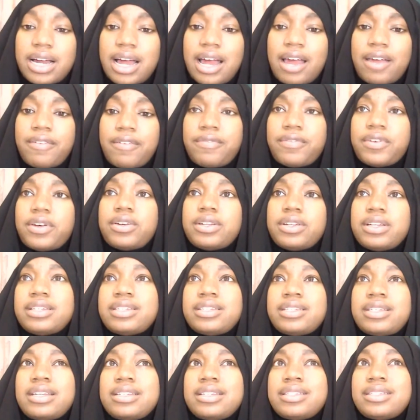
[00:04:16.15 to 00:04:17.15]
I felt a
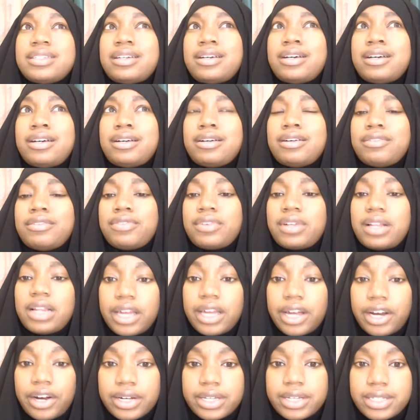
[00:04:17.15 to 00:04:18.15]
sense of
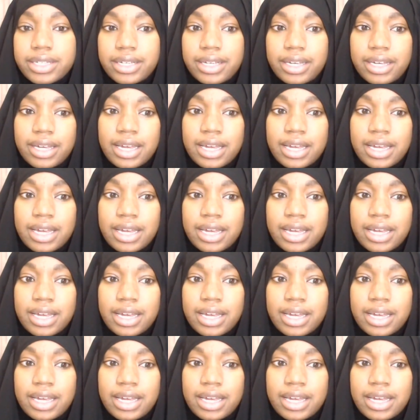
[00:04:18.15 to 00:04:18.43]
clarity.